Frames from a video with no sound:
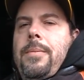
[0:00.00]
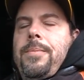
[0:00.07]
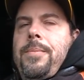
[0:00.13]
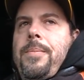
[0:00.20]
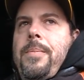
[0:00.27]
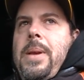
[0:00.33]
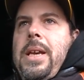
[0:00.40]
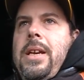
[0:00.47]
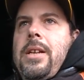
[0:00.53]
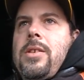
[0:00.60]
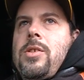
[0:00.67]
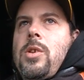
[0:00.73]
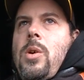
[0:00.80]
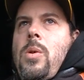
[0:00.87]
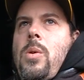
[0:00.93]
make it
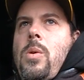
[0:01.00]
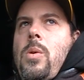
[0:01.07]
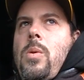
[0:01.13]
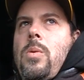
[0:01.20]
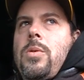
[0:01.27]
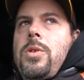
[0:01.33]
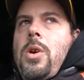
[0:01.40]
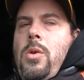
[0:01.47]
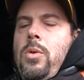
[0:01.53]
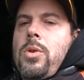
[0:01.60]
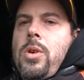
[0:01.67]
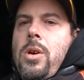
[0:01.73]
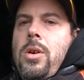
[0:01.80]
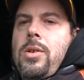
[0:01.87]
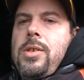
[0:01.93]
so tow
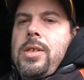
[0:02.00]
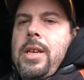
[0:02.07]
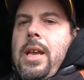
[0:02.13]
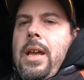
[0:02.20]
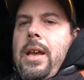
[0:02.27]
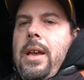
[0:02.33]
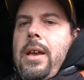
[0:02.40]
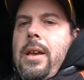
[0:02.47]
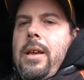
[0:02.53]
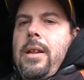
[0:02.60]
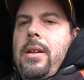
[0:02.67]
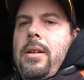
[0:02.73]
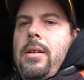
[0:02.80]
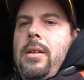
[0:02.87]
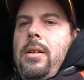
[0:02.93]
trucks
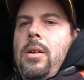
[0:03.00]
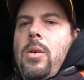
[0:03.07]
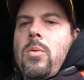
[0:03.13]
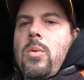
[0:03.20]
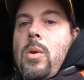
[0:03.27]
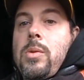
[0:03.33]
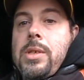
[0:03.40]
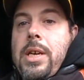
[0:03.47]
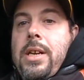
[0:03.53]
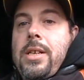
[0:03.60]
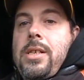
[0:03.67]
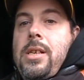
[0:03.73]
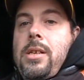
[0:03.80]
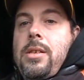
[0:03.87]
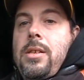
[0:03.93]
and roadside
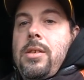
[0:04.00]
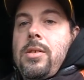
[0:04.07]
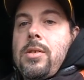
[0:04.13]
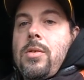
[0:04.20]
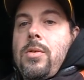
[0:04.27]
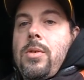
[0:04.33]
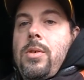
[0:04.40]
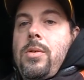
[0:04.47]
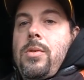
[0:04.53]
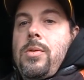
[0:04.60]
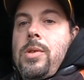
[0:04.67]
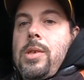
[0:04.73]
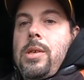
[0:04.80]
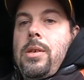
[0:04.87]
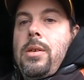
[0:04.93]
assistance
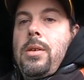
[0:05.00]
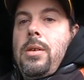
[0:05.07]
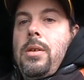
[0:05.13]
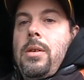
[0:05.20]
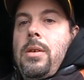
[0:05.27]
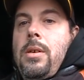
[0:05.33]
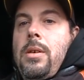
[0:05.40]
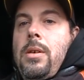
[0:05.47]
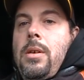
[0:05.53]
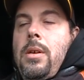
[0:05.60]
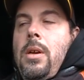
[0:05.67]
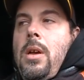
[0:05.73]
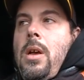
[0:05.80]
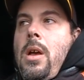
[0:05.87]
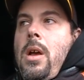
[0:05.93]
crews
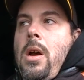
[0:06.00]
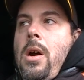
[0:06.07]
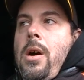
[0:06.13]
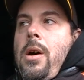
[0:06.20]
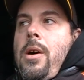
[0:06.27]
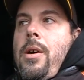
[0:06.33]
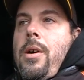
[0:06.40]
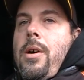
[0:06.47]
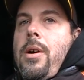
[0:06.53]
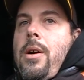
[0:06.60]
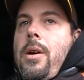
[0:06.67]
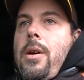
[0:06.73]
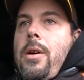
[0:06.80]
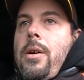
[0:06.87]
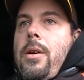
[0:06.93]

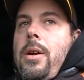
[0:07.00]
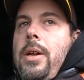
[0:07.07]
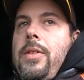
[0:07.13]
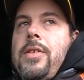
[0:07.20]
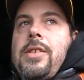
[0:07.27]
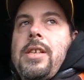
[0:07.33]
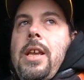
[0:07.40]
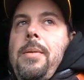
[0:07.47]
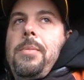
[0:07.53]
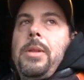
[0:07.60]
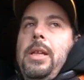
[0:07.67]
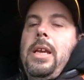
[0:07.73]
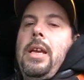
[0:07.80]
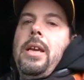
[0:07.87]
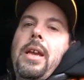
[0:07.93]
are in the same
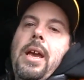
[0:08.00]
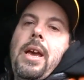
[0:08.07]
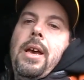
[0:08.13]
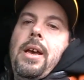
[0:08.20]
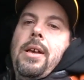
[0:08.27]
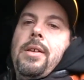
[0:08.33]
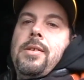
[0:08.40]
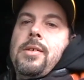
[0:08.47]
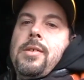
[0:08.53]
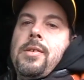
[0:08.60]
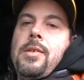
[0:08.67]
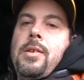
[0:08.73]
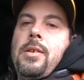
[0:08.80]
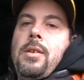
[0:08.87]
league as